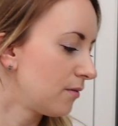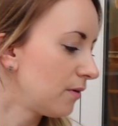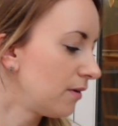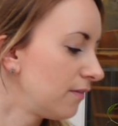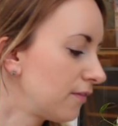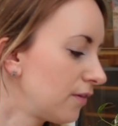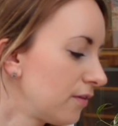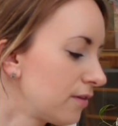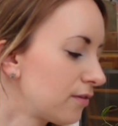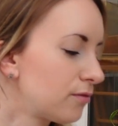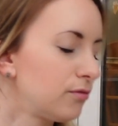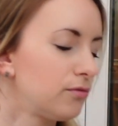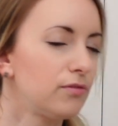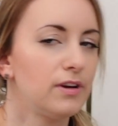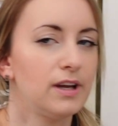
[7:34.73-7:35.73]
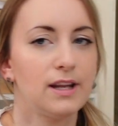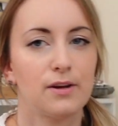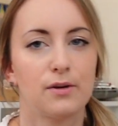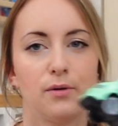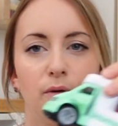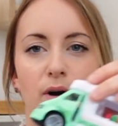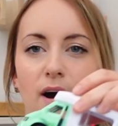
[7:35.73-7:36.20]
We've got this really
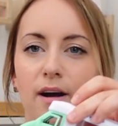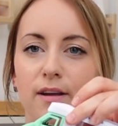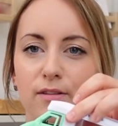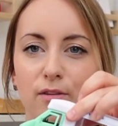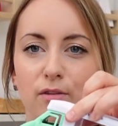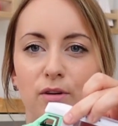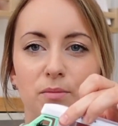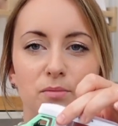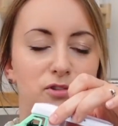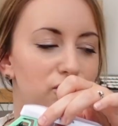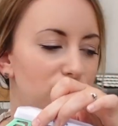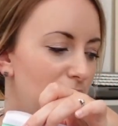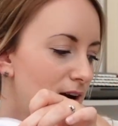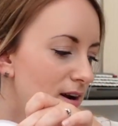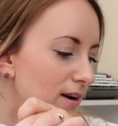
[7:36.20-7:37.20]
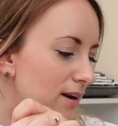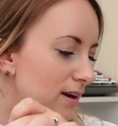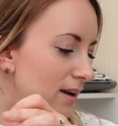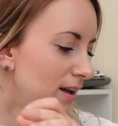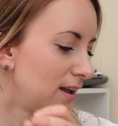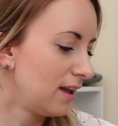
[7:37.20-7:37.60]
cool ice cream truck.